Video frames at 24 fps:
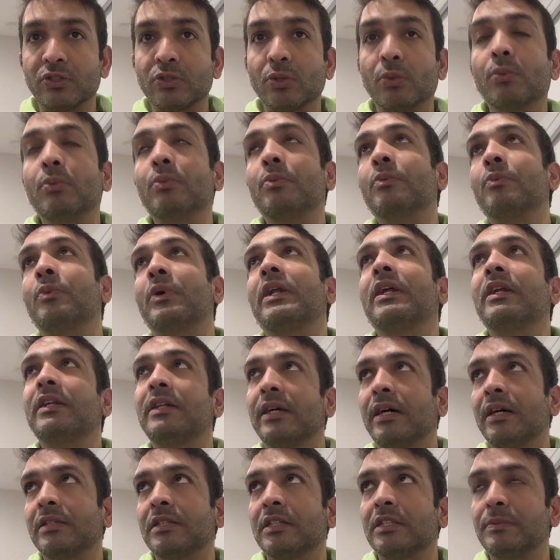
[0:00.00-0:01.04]
So what it
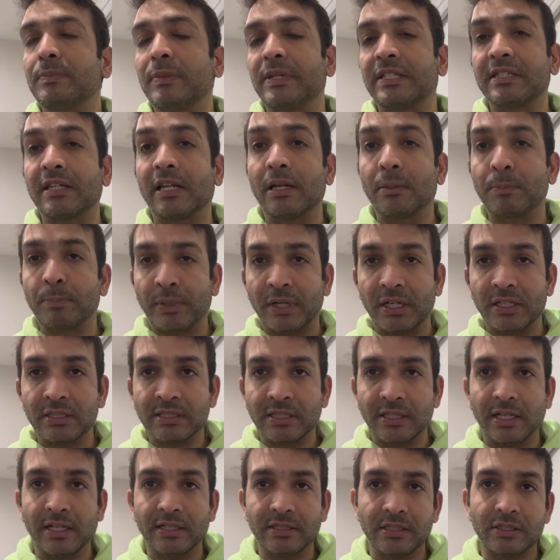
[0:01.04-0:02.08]
does is basically it
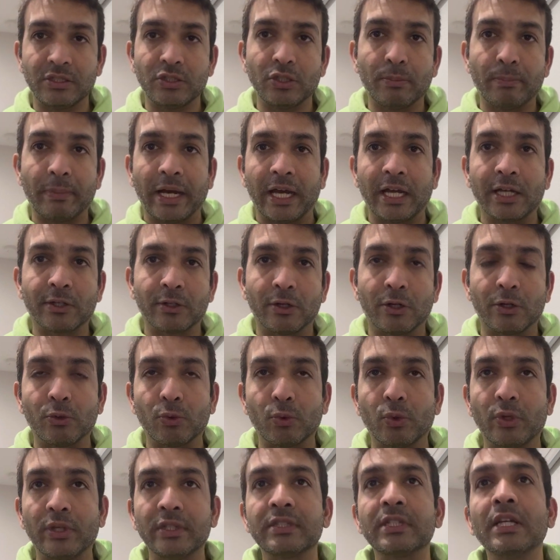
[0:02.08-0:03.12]
personalizes your background
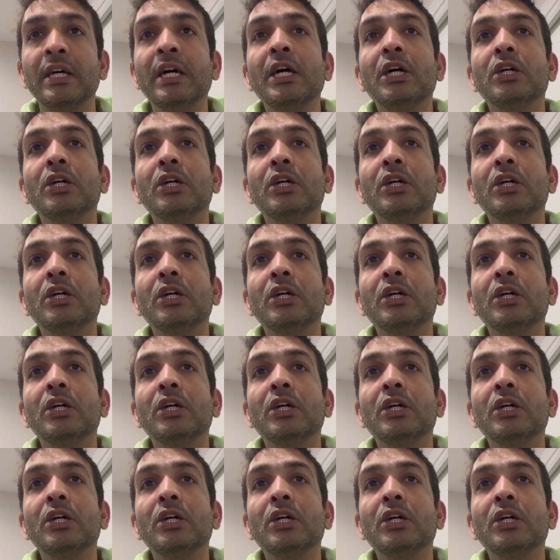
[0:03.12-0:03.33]
noise.